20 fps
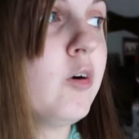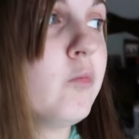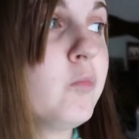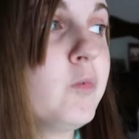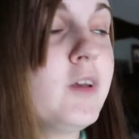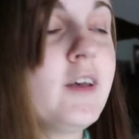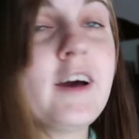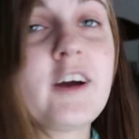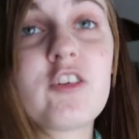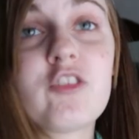
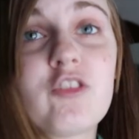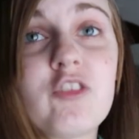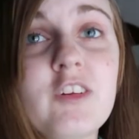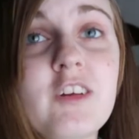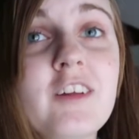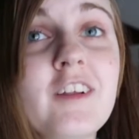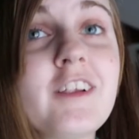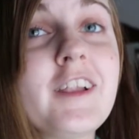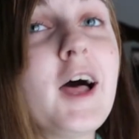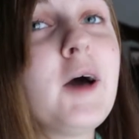we actually
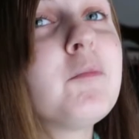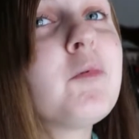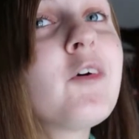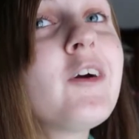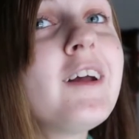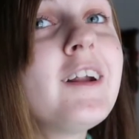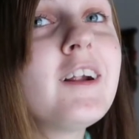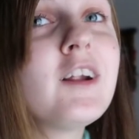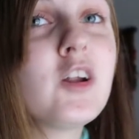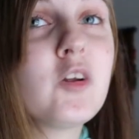
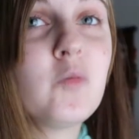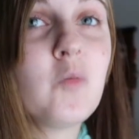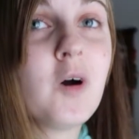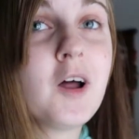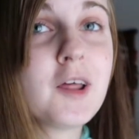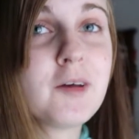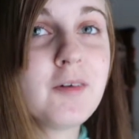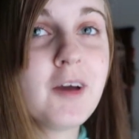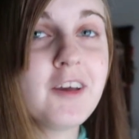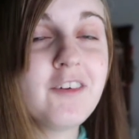collaborated in
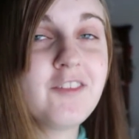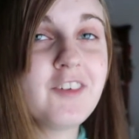one of my